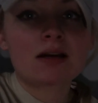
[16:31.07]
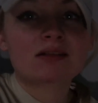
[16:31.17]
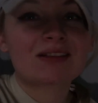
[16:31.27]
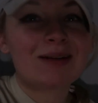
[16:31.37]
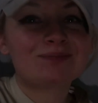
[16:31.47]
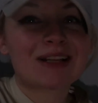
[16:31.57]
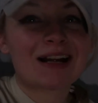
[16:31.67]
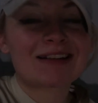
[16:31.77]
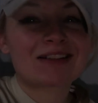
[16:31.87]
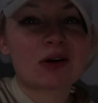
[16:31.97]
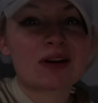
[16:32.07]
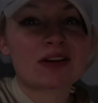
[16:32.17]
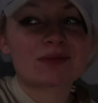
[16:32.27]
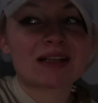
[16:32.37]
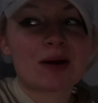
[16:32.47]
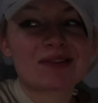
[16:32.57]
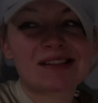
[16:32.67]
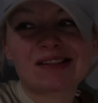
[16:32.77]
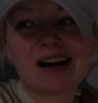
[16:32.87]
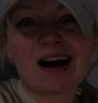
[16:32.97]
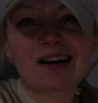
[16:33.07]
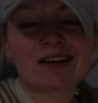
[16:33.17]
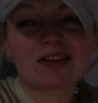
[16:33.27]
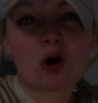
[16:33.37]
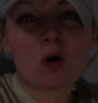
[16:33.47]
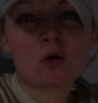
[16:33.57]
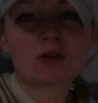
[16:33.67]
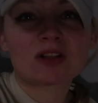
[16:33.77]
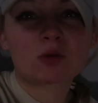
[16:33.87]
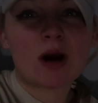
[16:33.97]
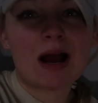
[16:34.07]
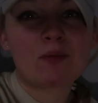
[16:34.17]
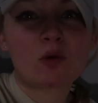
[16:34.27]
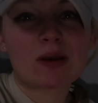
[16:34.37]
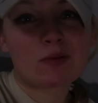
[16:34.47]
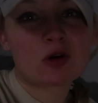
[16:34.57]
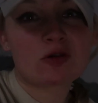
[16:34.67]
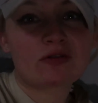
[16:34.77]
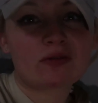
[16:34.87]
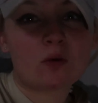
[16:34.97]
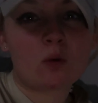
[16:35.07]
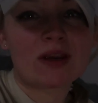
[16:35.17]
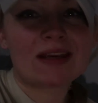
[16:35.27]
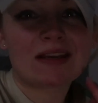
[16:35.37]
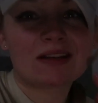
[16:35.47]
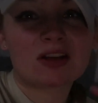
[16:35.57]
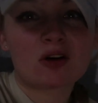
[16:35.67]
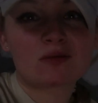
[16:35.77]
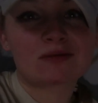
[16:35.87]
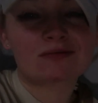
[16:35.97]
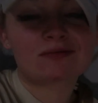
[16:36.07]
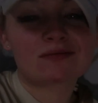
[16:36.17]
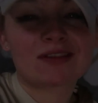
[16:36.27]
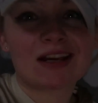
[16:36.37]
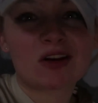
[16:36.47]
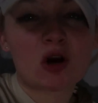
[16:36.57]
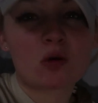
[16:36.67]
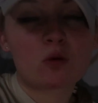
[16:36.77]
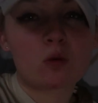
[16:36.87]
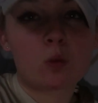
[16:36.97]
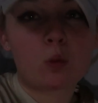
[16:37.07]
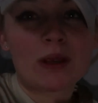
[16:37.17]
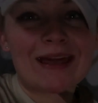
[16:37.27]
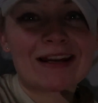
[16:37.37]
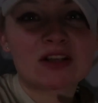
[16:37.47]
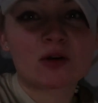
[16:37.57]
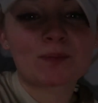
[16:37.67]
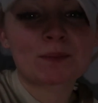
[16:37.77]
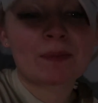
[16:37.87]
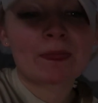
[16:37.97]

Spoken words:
So yeah, I need to go and hit them steps. It's dark, it's cold, it's wet, but we move, we don't say no, we get it done.